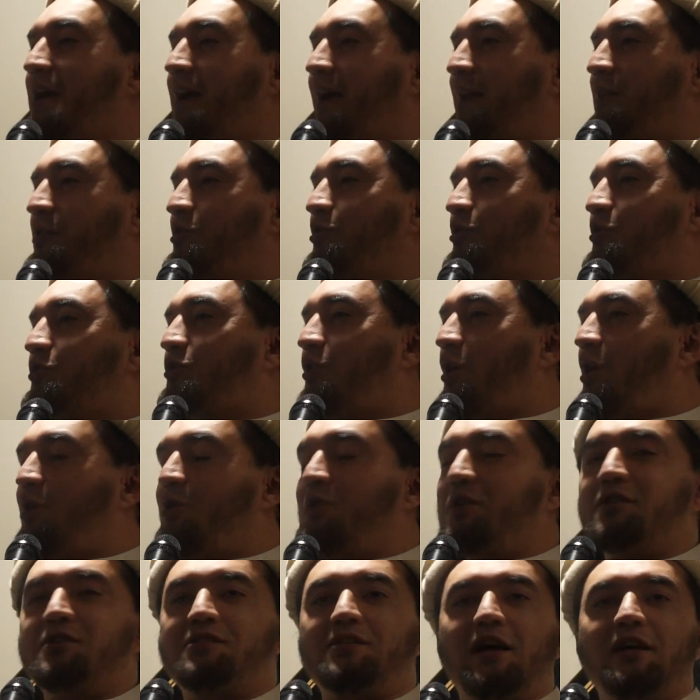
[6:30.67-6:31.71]
And you
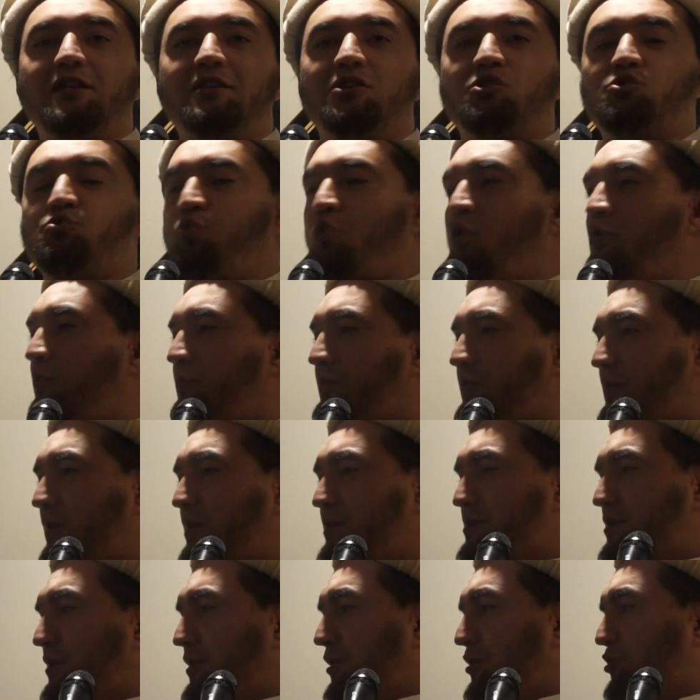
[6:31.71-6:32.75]
grow inside this womb,
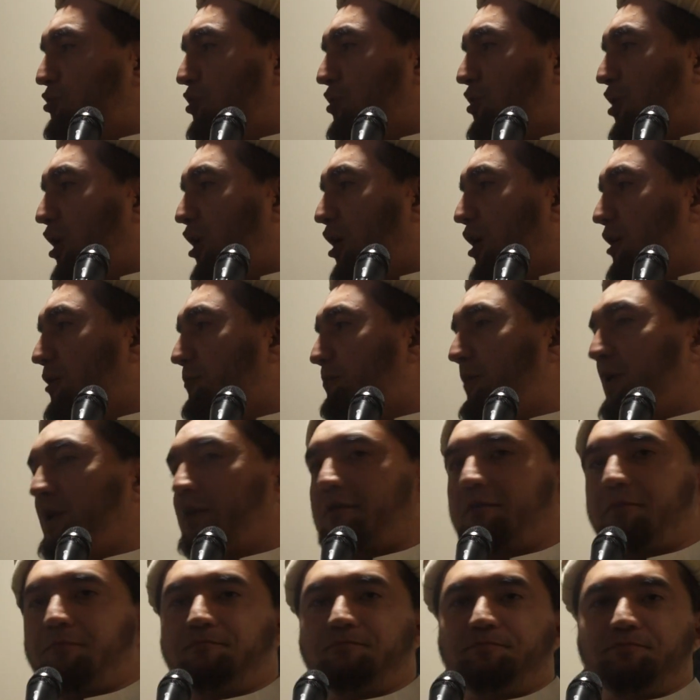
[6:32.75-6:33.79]
listening to the
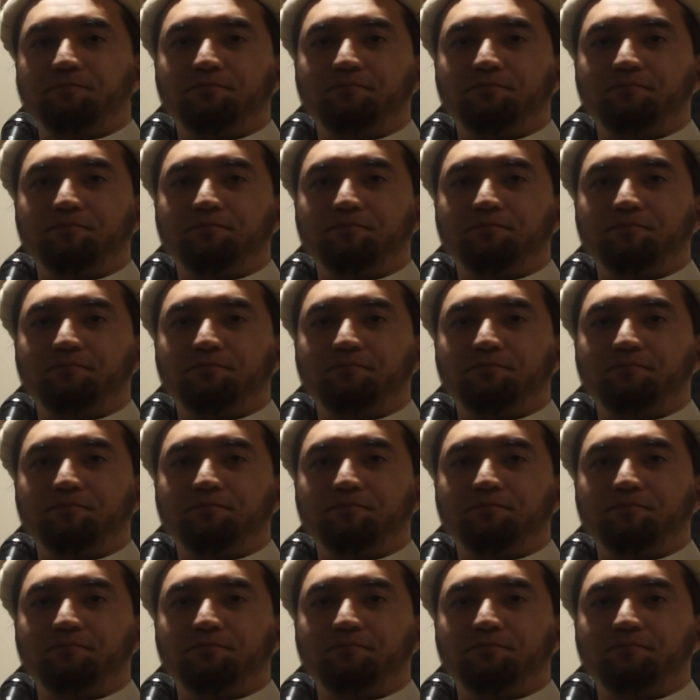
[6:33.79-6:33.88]
heartbeat.